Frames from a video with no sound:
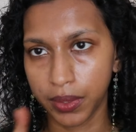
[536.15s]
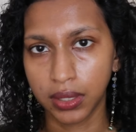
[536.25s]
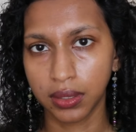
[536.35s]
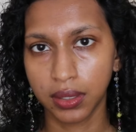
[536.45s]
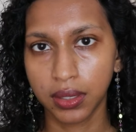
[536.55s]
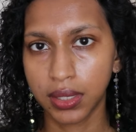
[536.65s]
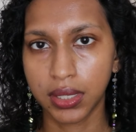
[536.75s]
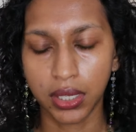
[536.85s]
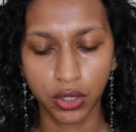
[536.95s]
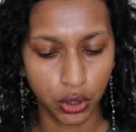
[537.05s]
then
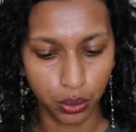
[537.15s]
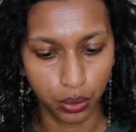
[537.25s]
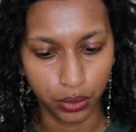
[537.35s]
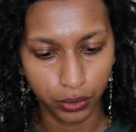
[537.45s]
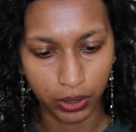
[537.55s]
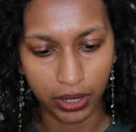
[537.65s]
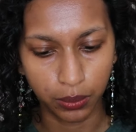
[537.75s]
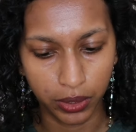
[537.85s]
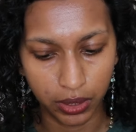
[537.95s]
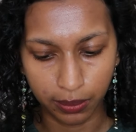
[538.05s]
stay tuned for that
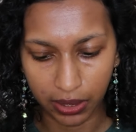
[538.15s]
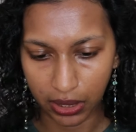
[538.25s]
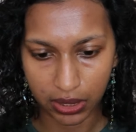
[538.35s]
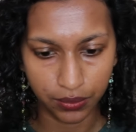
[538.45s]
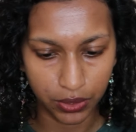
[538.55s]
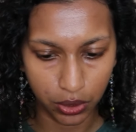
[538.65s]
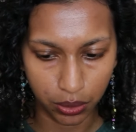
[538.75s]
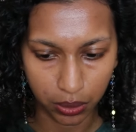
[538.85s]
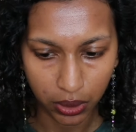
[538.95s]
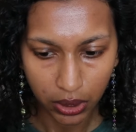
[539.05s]
one in my next video.